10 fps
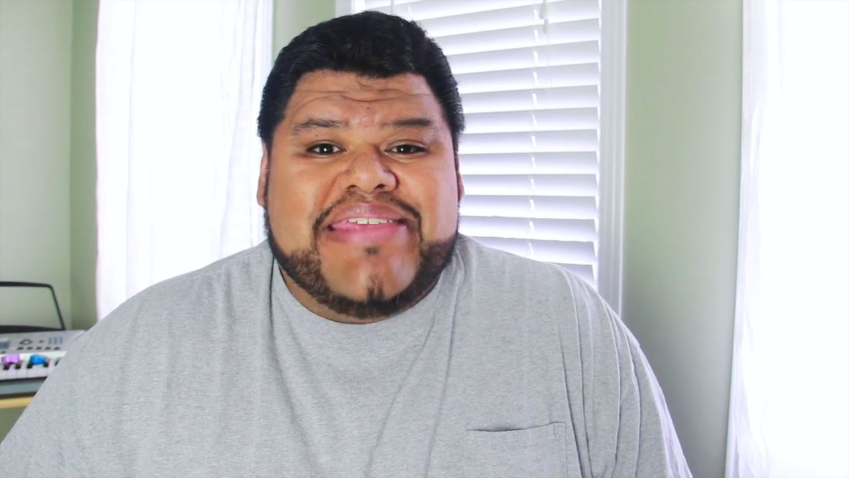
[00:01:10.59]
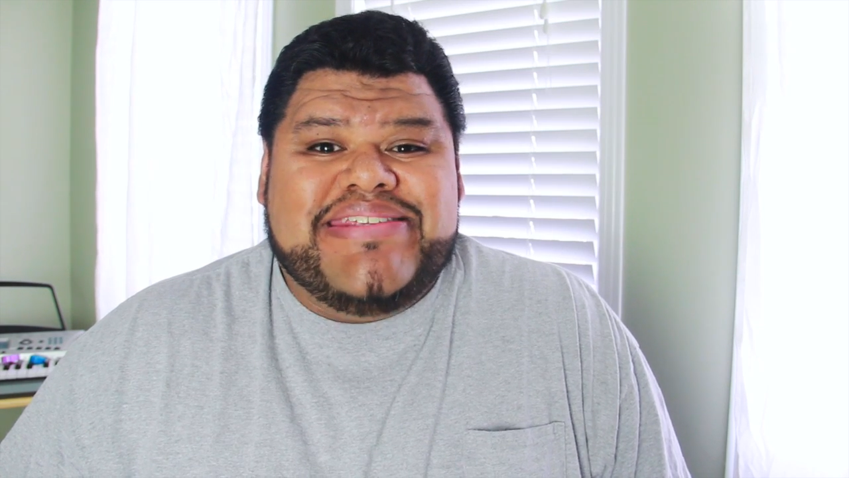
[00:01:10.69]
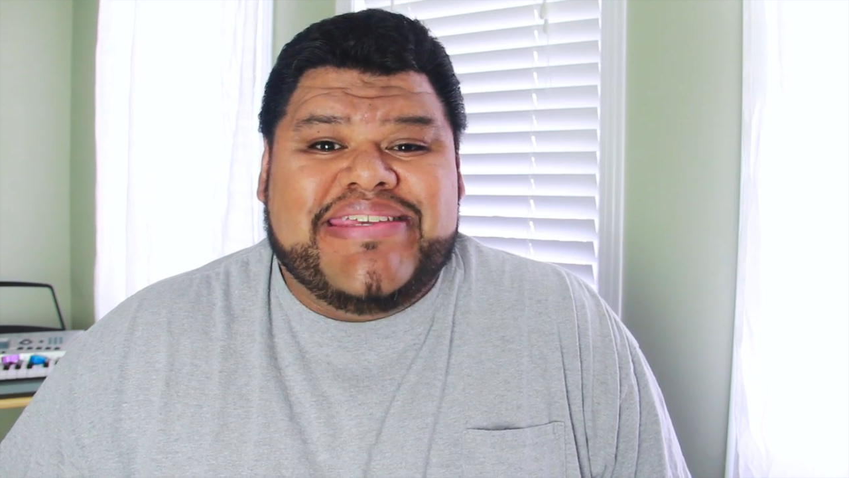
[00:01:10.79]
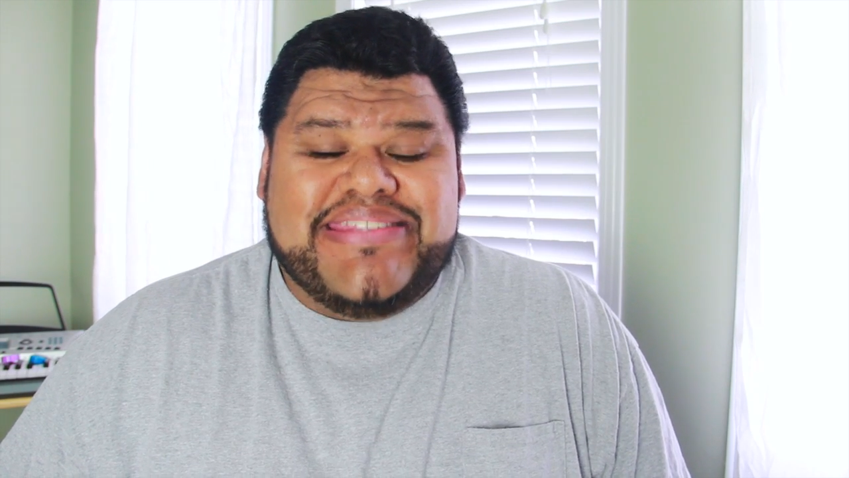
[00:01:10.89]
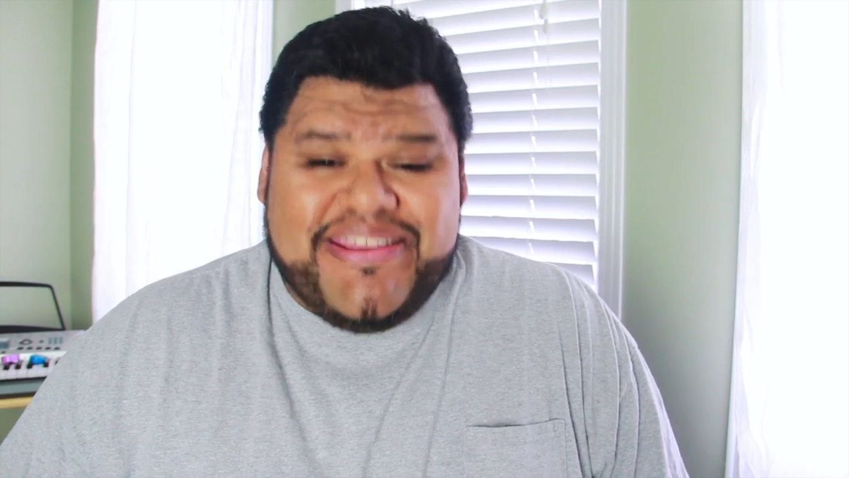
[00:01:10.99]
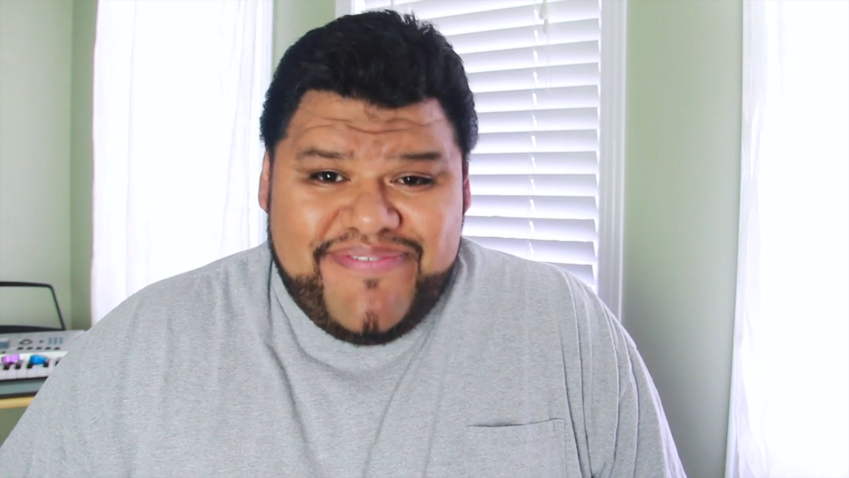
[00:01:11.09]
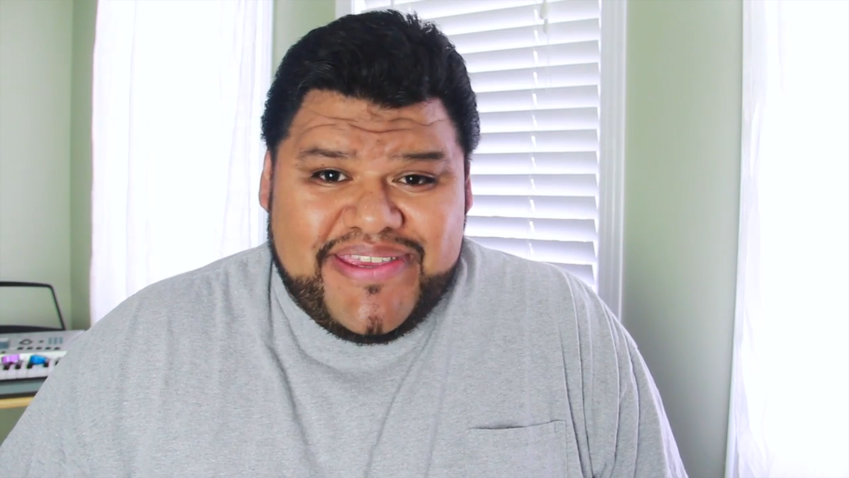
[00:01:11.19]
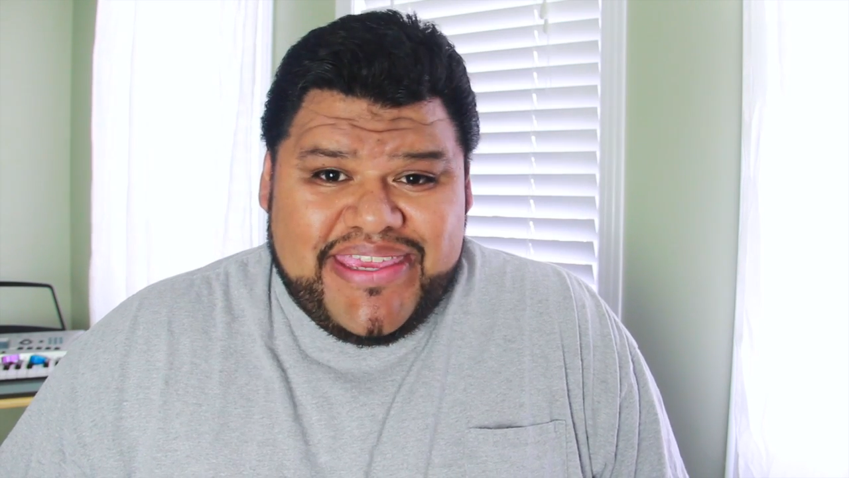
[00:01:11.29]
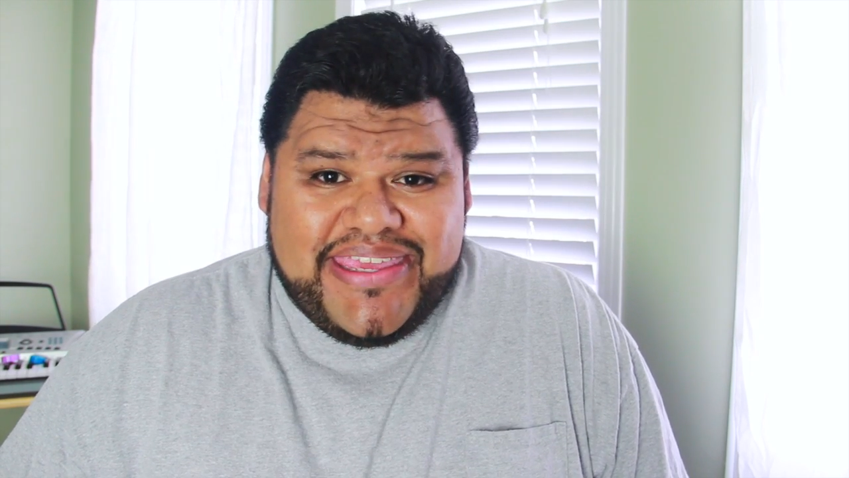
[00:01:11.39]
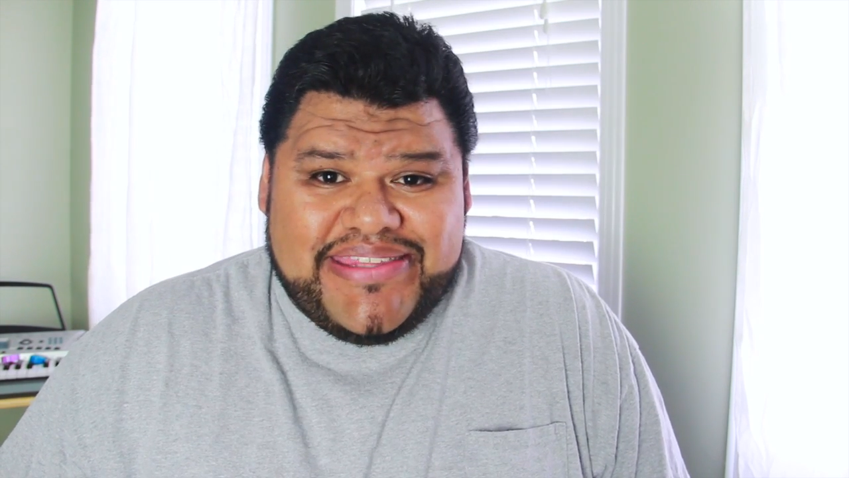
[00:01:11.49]

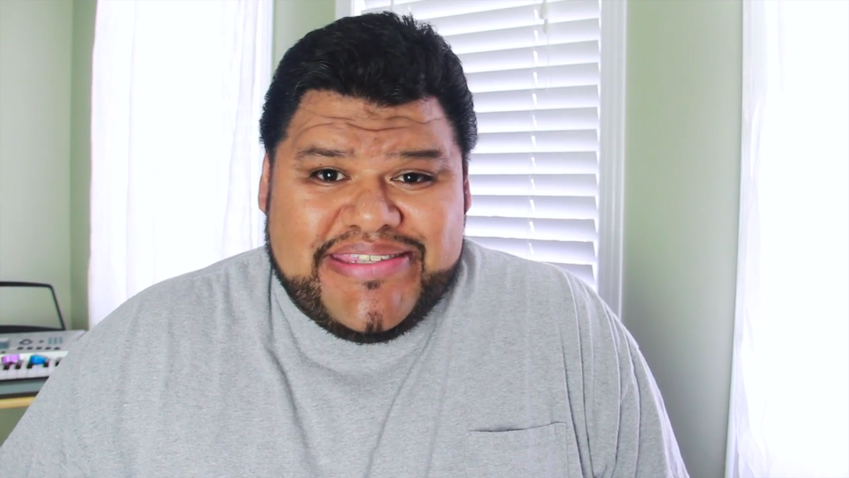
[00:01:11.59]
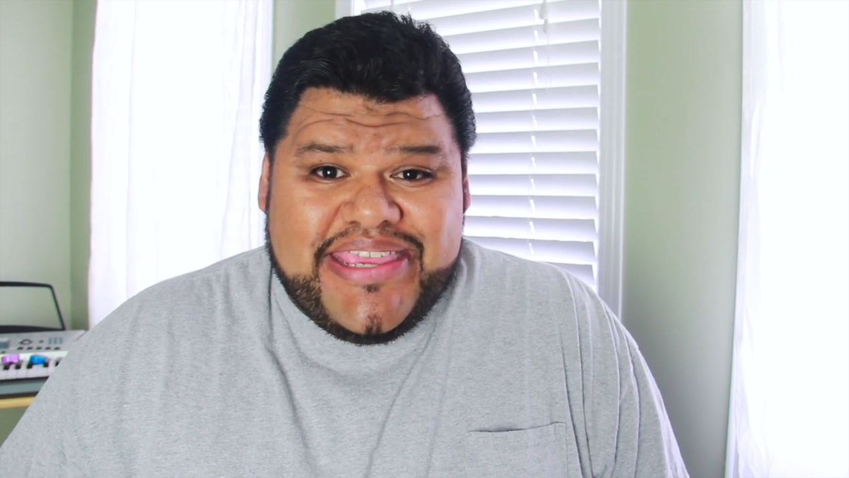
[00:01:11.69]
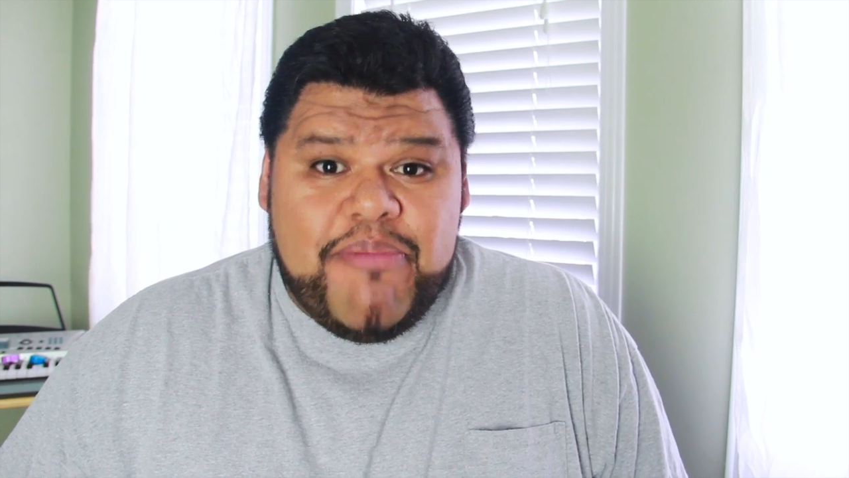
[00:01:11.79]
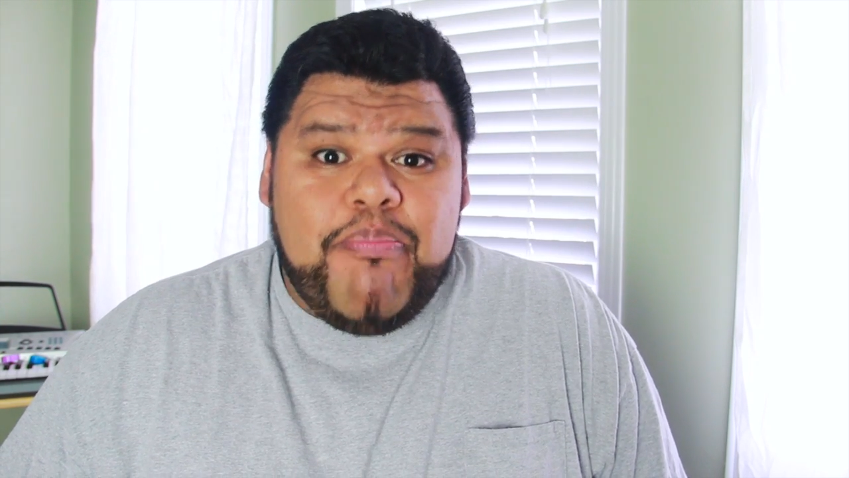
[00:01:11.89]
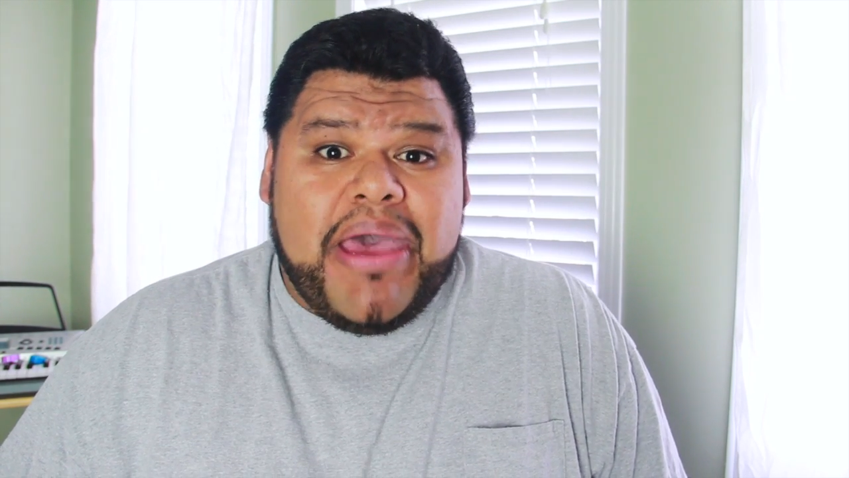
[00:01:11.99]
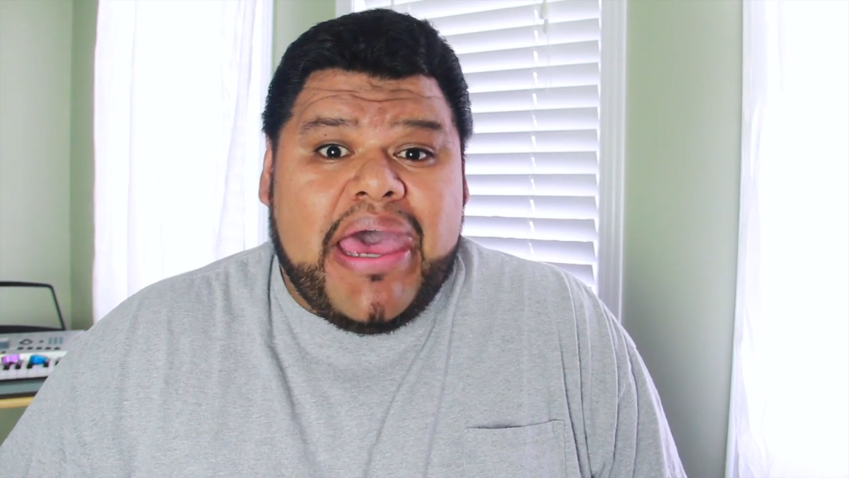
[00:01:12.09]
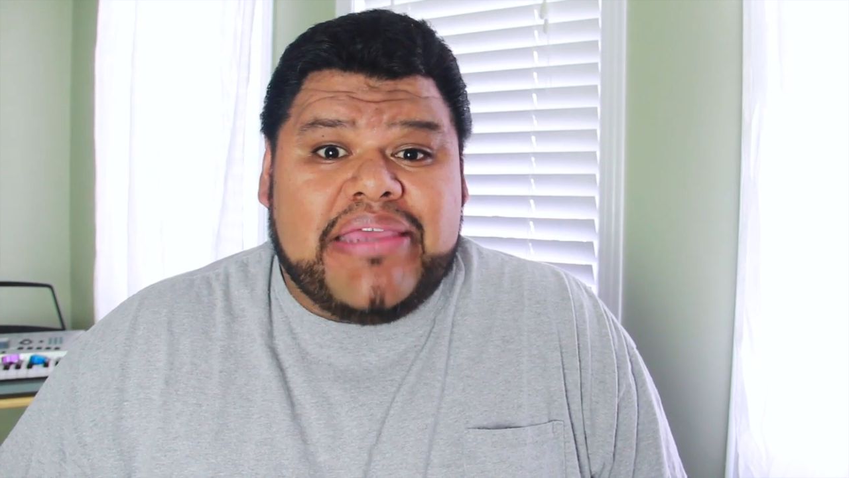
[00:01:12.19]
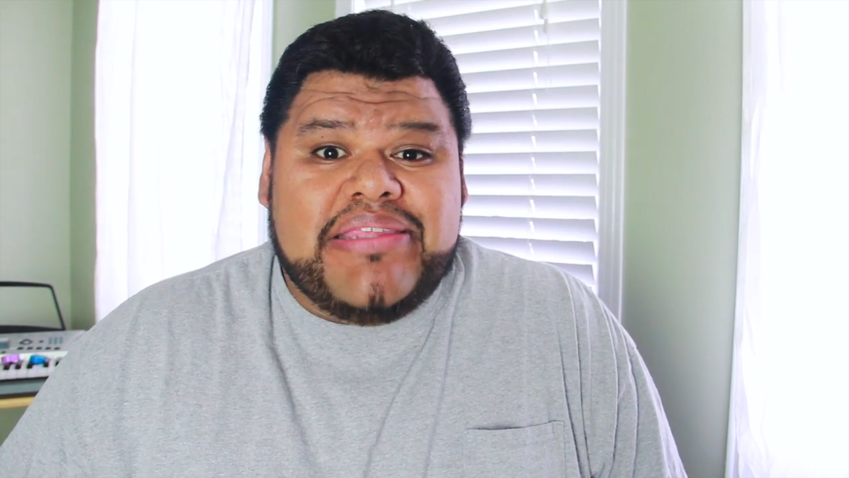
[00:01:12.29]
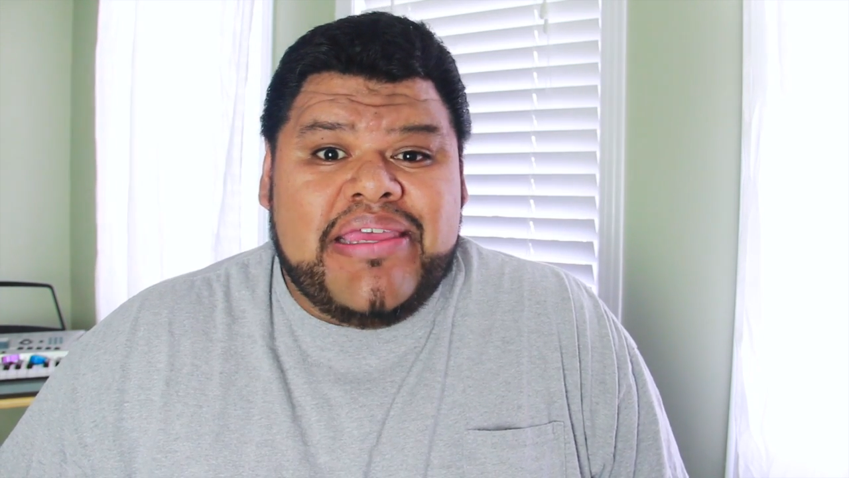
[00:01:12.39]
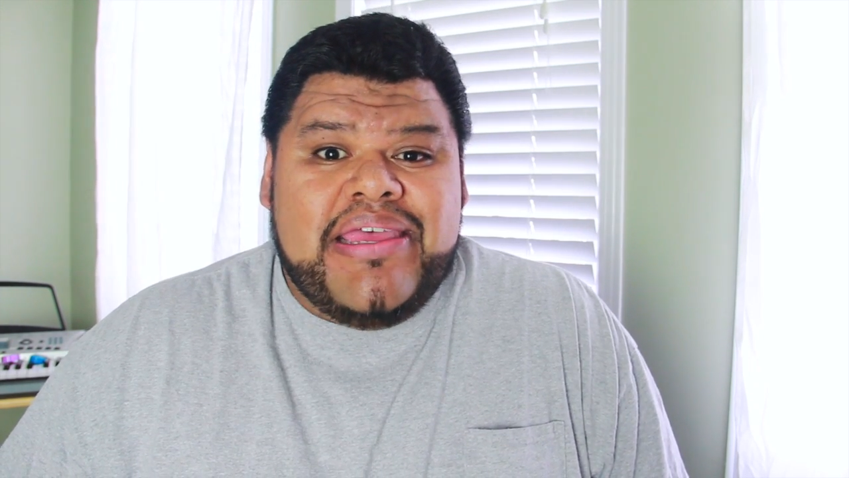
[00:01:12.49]
significant
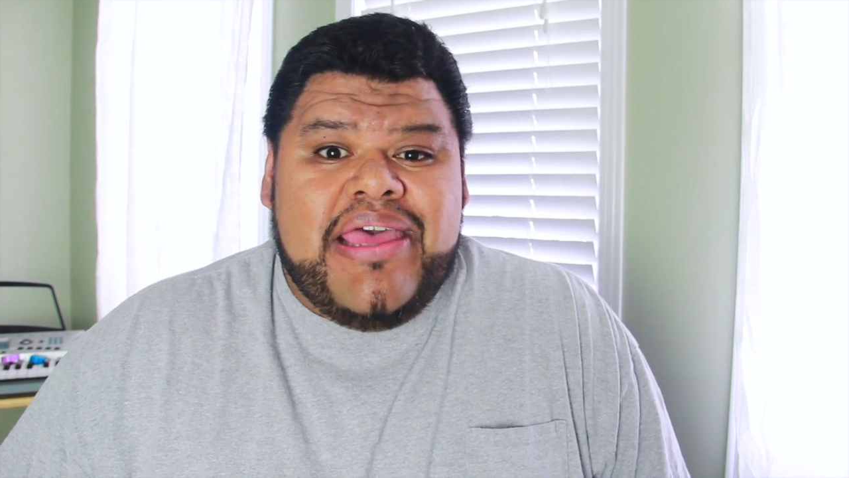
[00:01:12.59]
impact